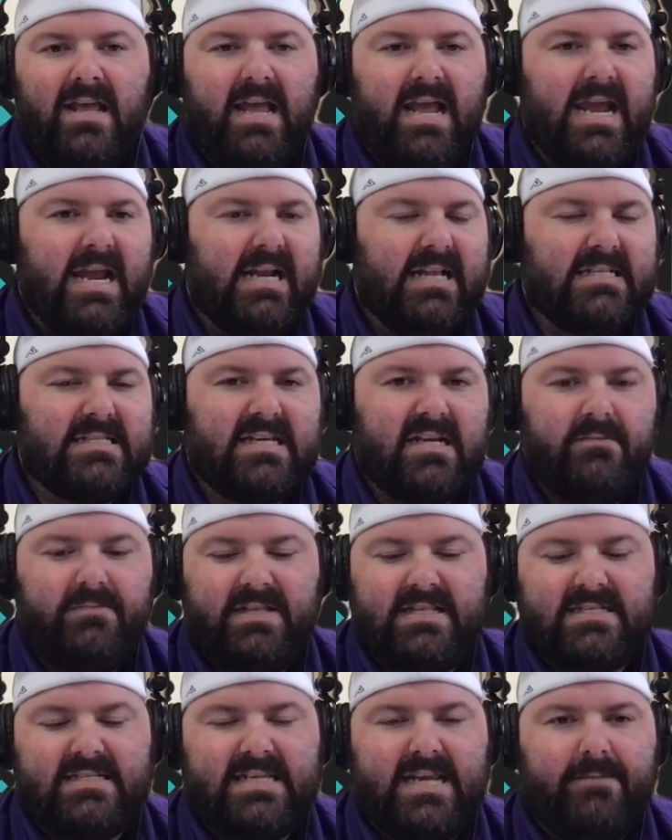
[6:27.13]
And it's going to
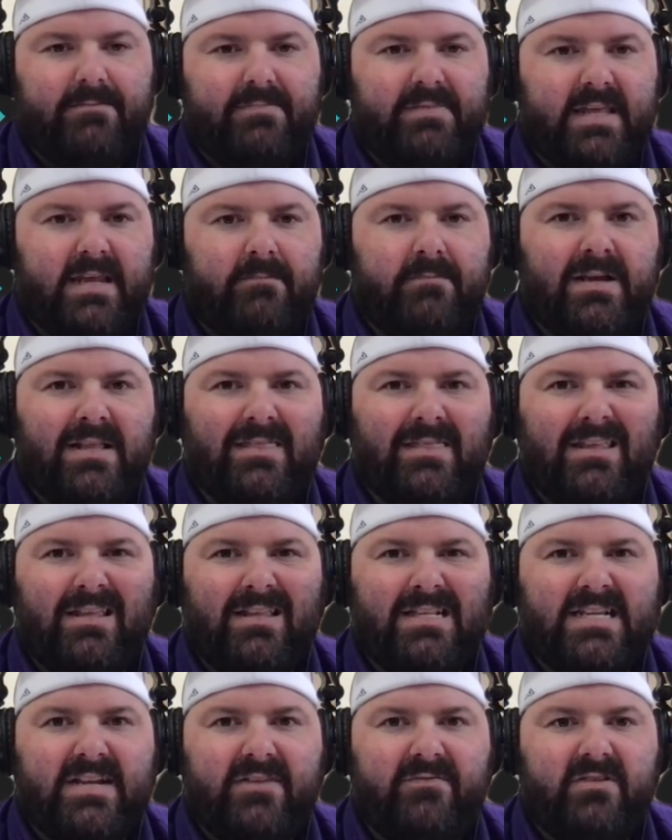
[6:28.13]
be the same thing, but
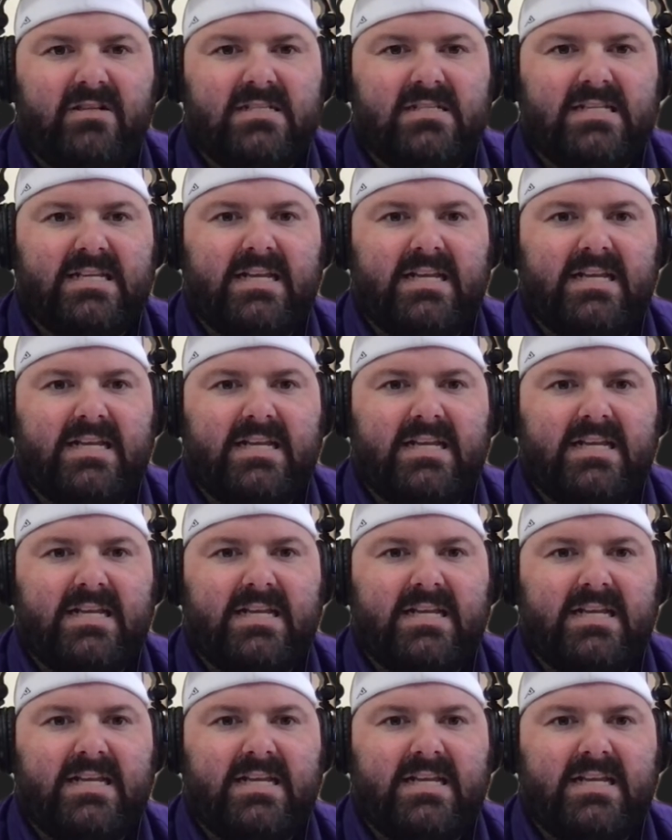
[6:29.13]
the difference